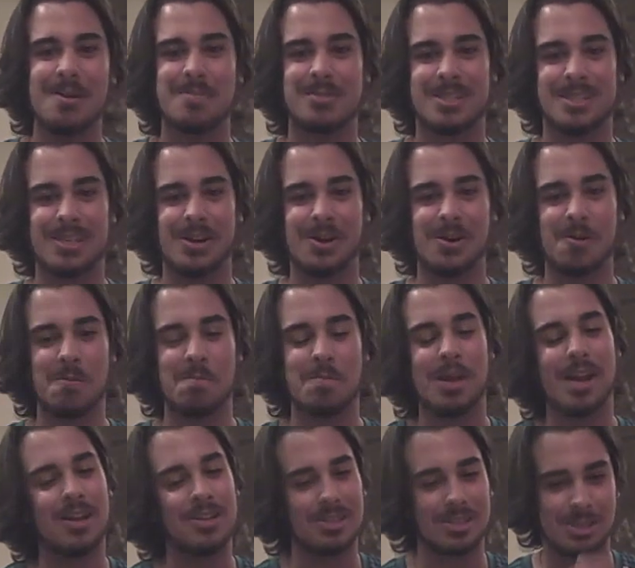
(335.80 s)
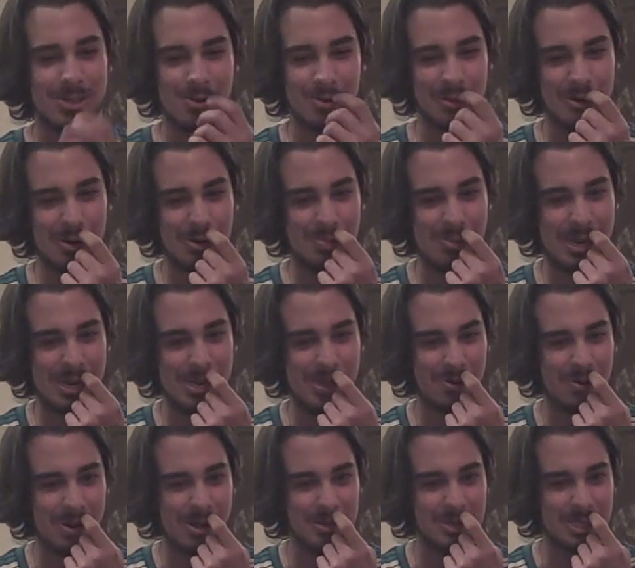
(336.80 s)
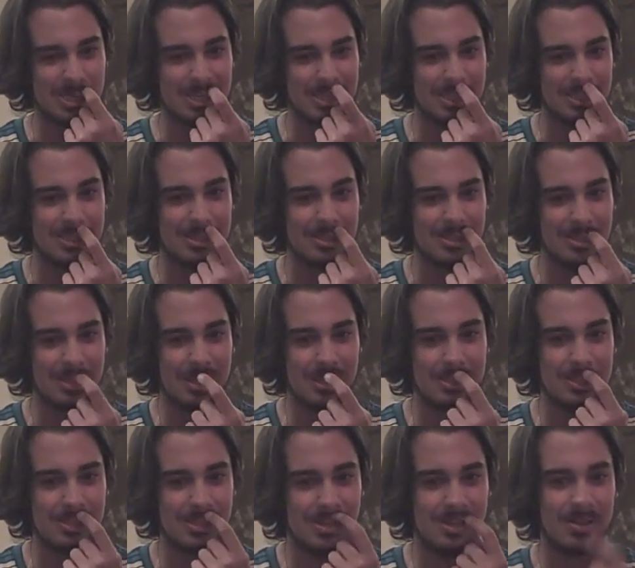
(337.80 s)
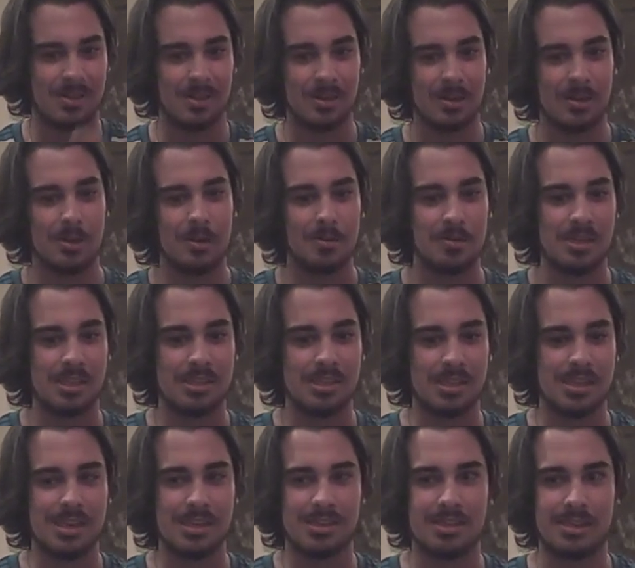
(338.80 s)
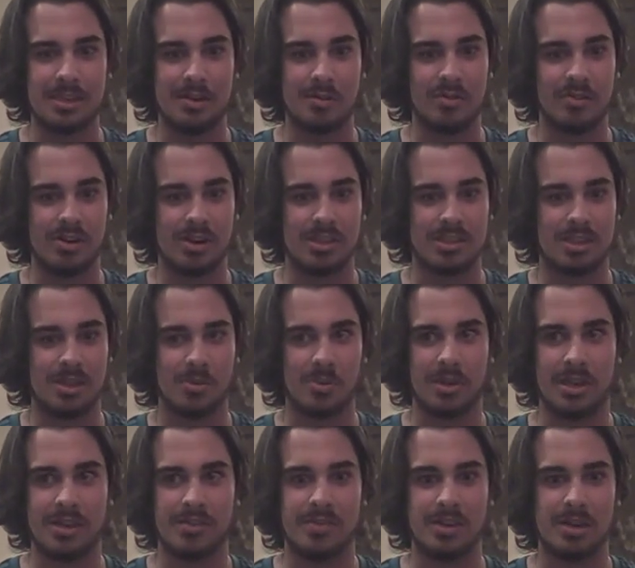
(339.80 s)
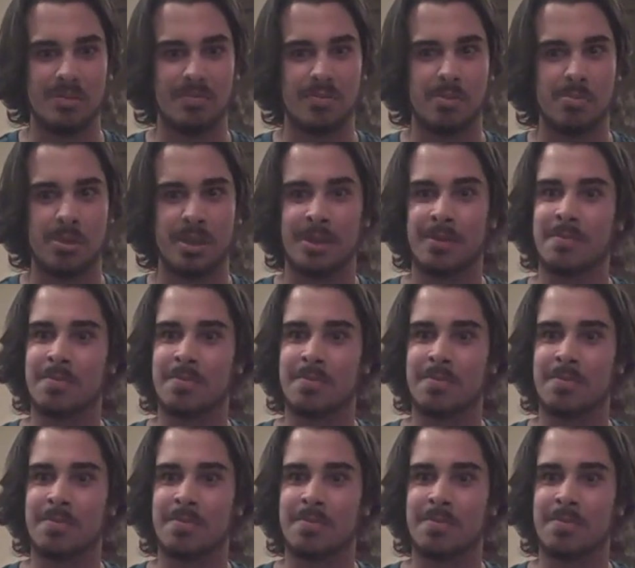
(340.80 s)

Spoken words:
So, but I'll just go with the Hermione and Ron just because that's a kiss scene for us that will live in infamy.